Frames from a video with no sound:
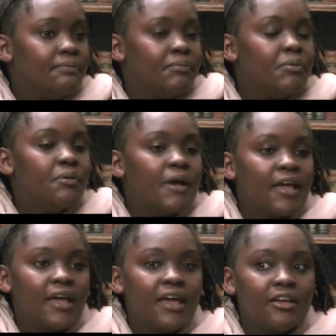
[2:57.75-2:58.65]
people my
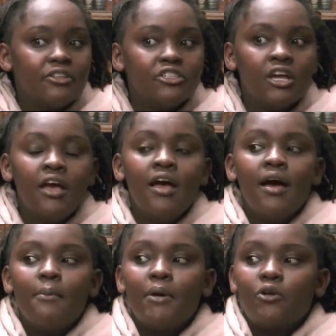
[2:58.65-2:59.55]
age,
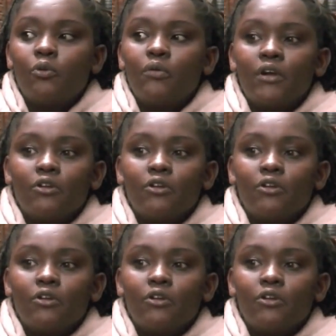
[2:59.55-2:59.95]
but we were